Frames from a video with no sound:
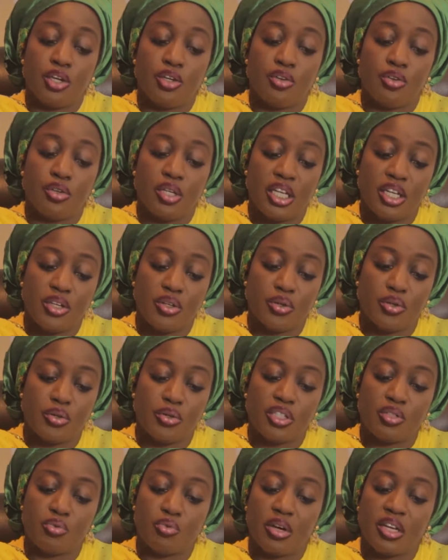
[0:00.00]
UNIDO
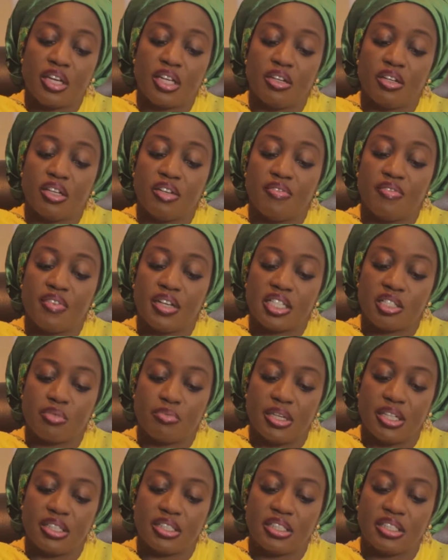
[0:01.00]
is working on
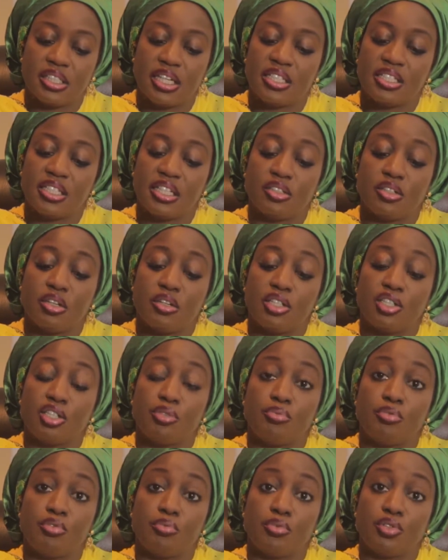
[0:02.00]
investment and technology
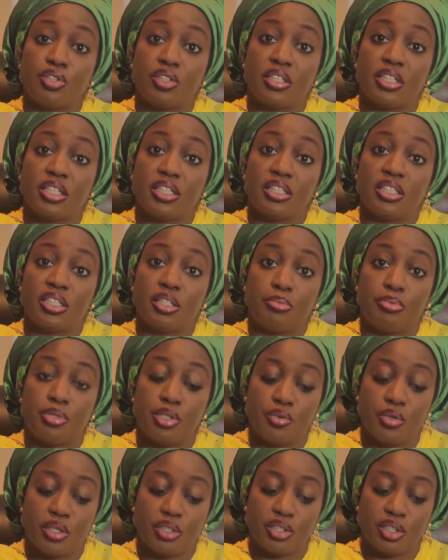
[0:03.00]
promotion and
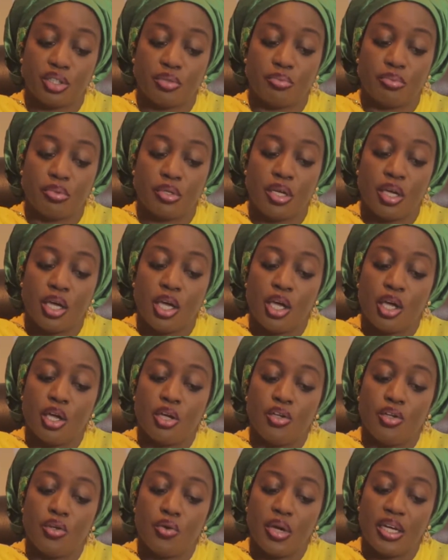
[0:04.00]
entrepreneurship.
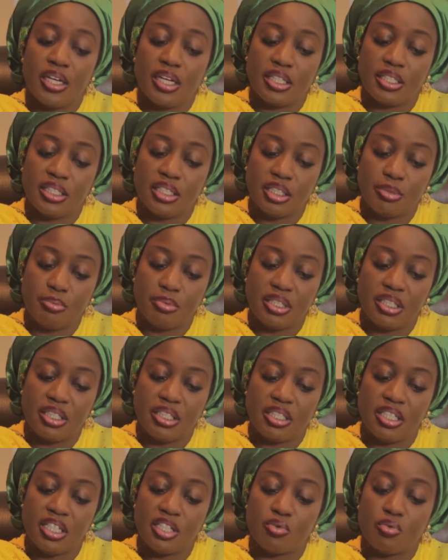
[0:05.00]

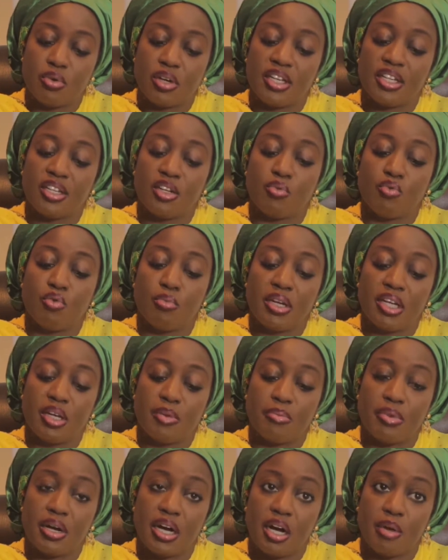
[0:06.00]
UNNDP is working on women
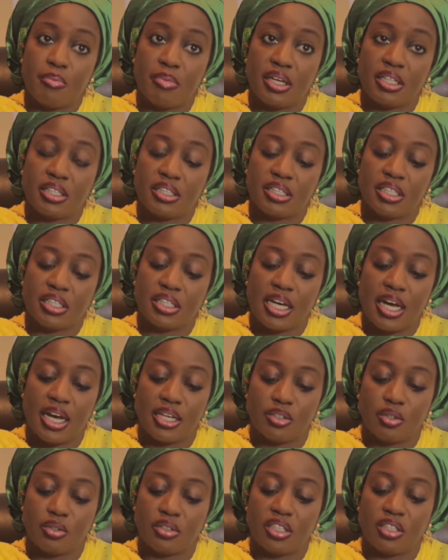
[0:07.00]
empowerment and
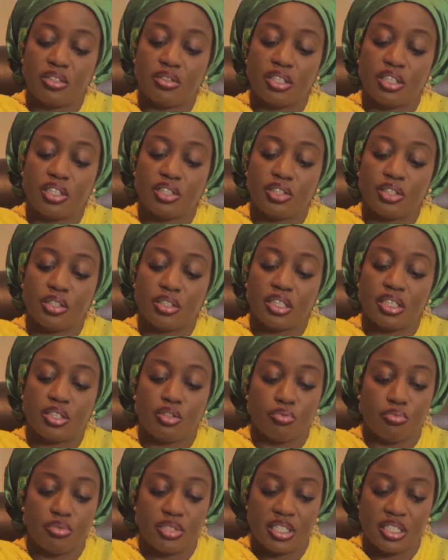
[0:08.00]
adult education and
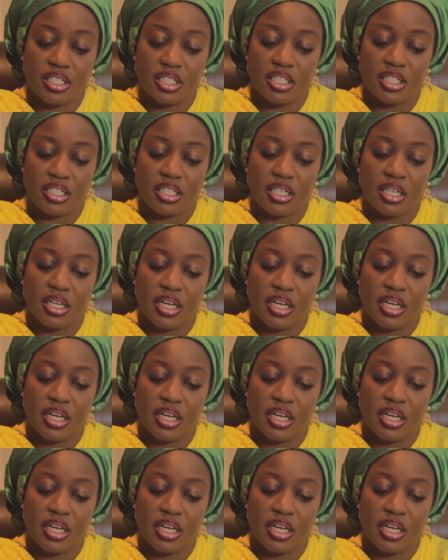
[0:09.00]
numeracy.